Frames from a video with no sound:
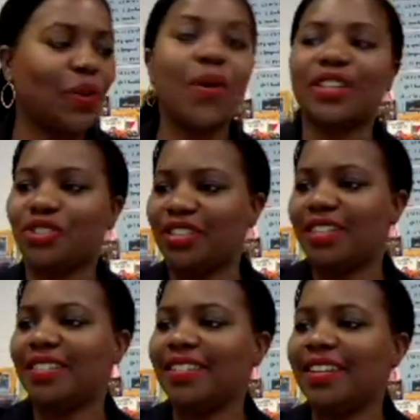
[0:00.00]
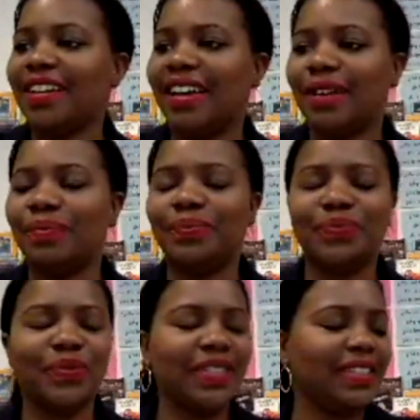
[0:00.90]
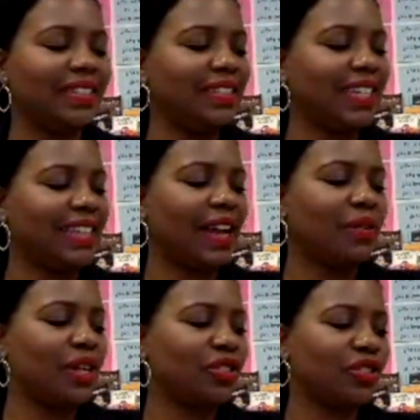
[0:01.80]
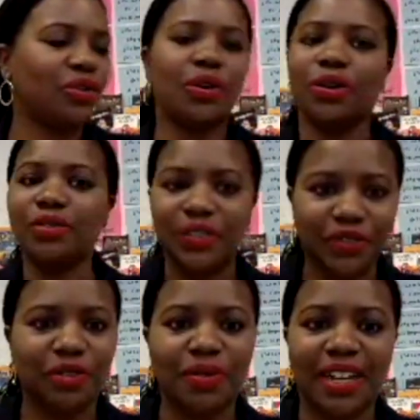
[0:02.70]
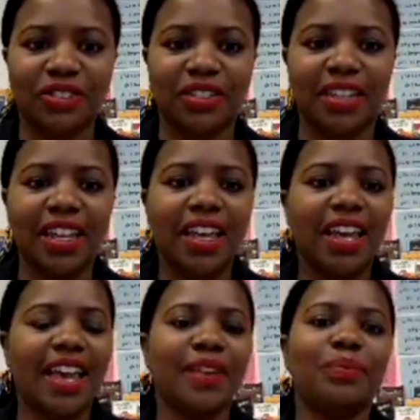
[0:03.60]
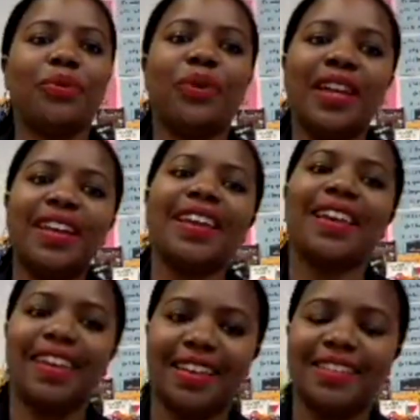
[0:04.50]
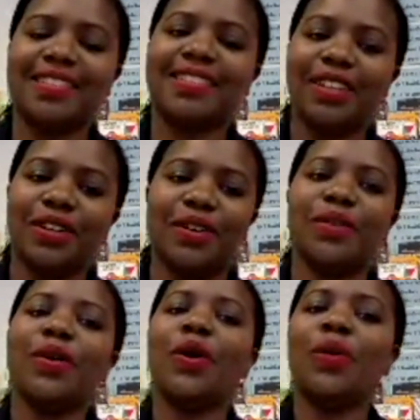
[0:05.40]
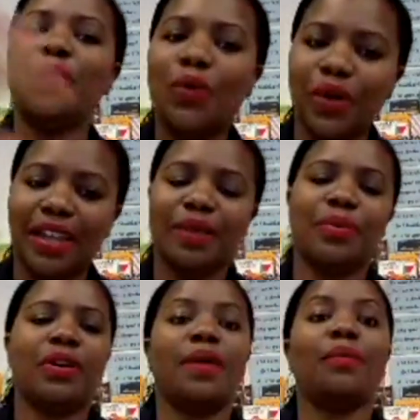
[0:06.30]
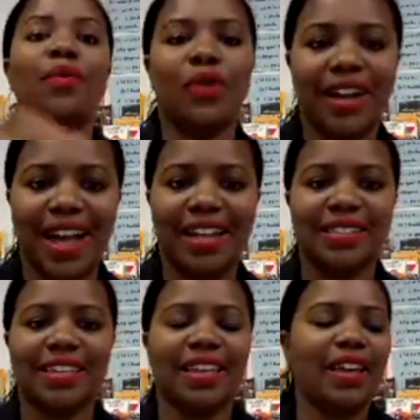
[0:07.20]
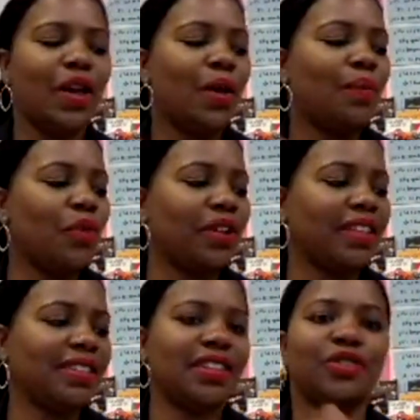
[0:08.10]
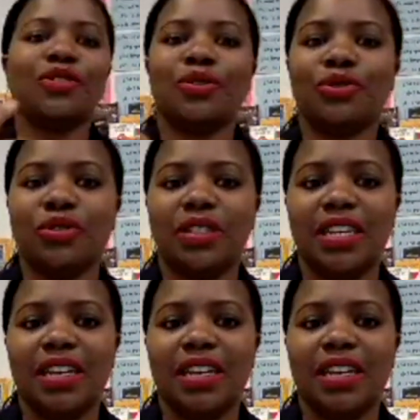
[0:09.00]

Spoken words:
question, to a whole different direction, and bring in still more input, more content, more things that are socially,